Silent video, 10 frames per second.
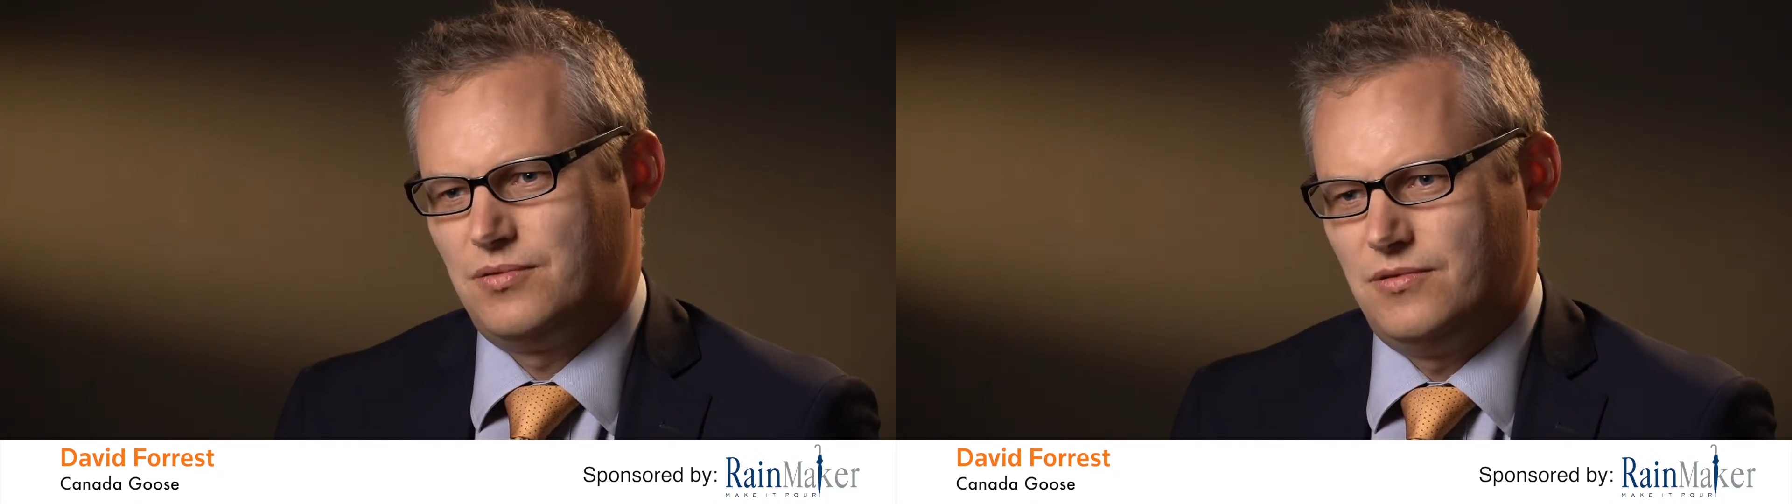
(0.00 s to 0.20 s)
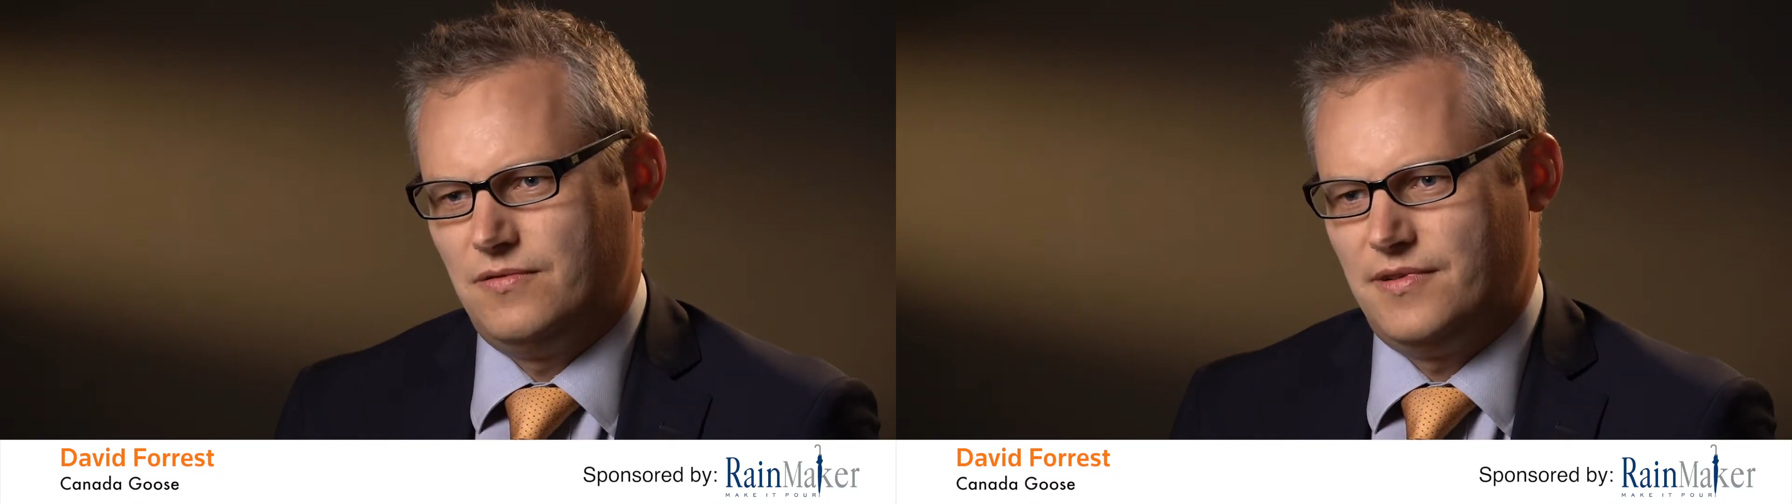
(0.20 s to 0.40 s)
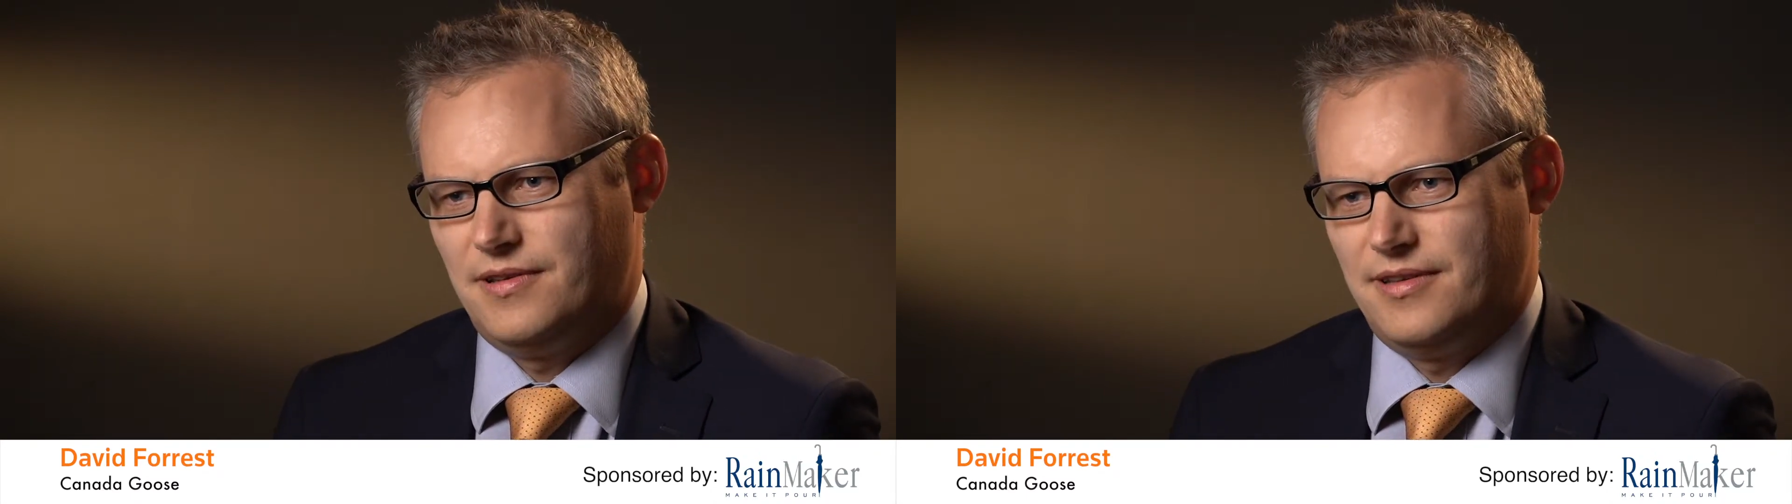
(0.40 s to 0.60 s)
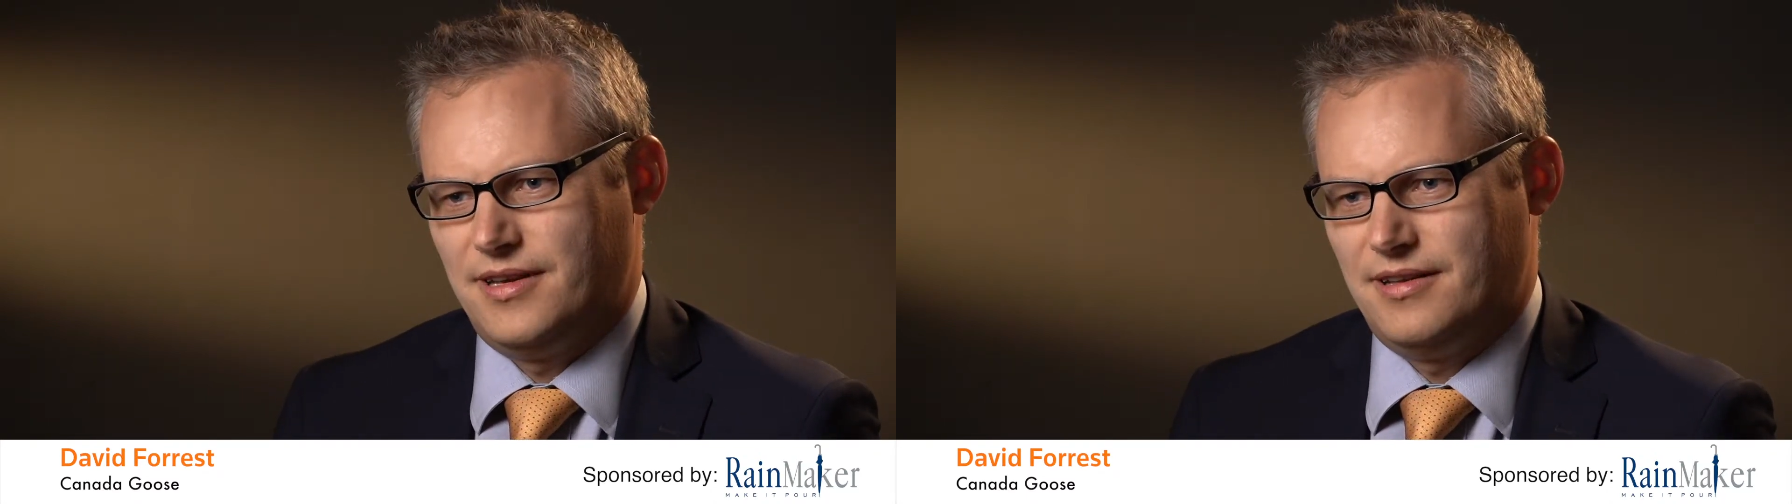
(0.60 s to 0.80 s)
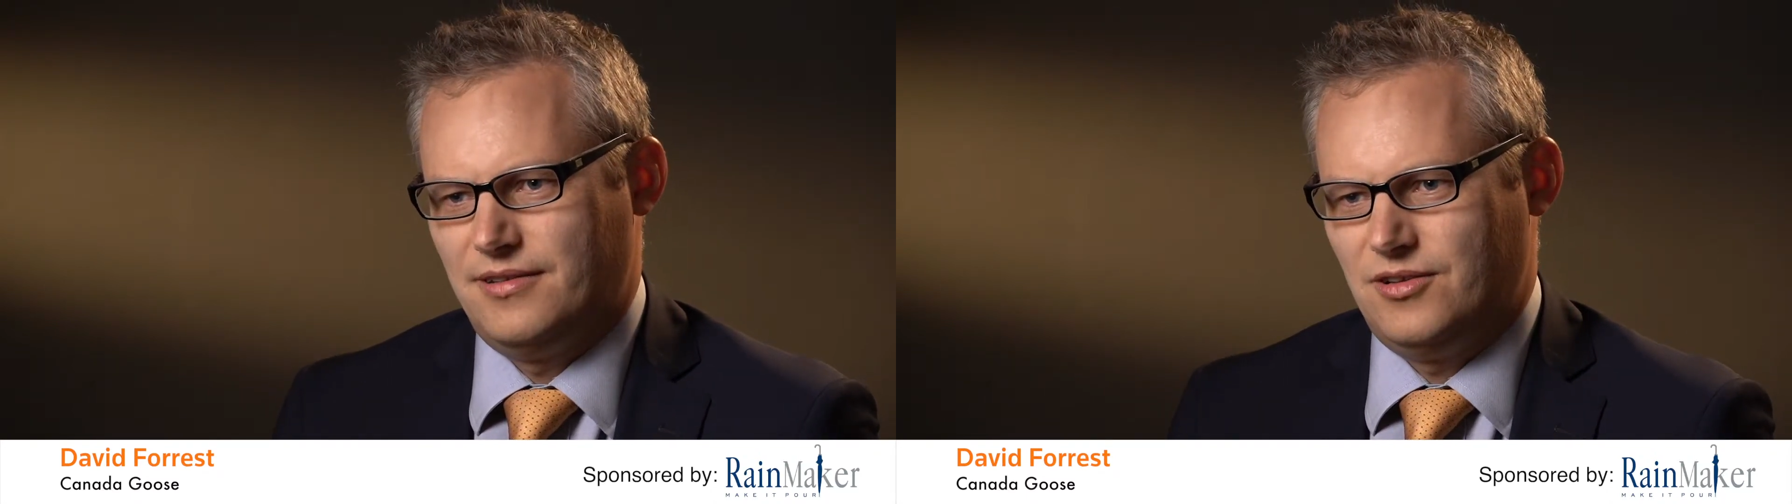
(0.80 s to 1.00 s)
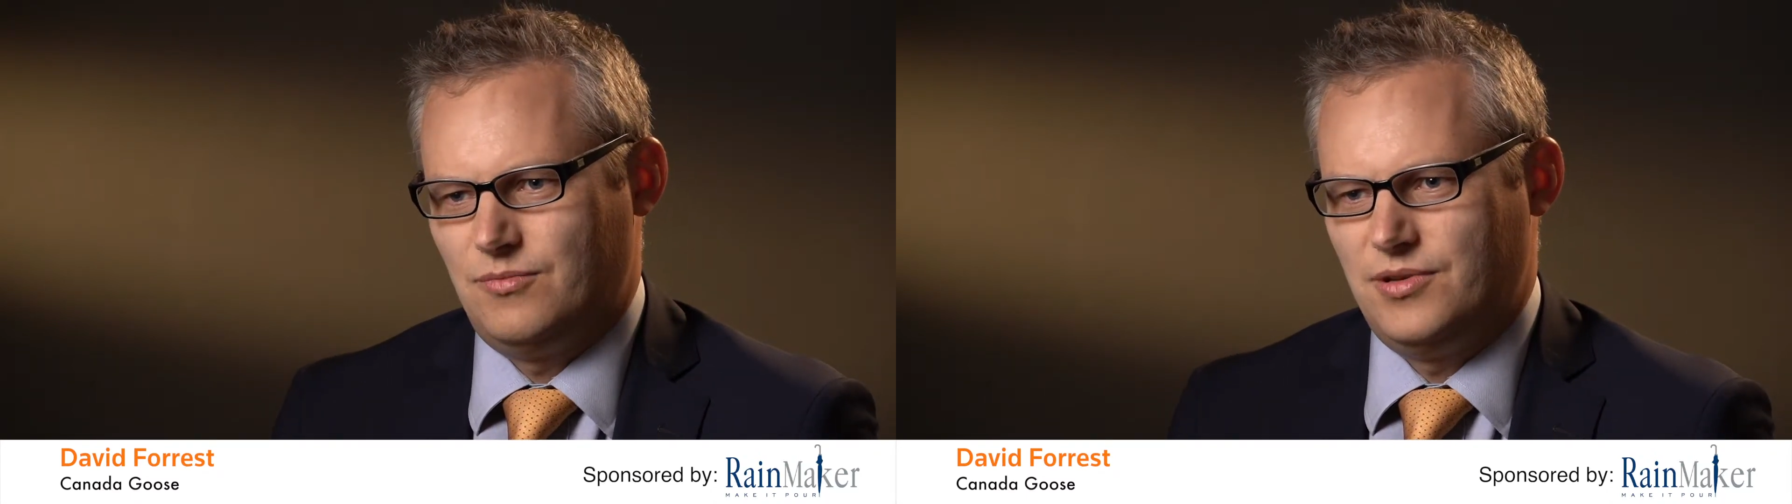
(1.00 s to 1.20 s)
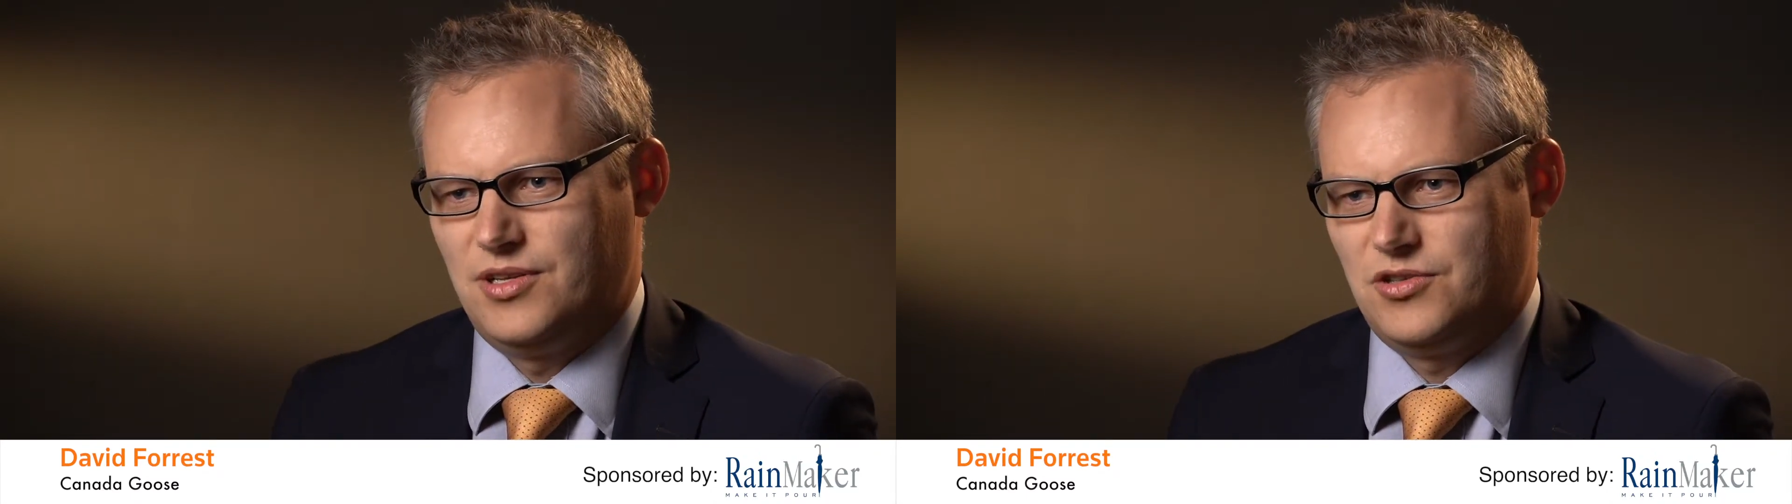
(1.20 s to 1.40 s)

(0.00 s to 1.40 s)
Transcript: proving that you could be a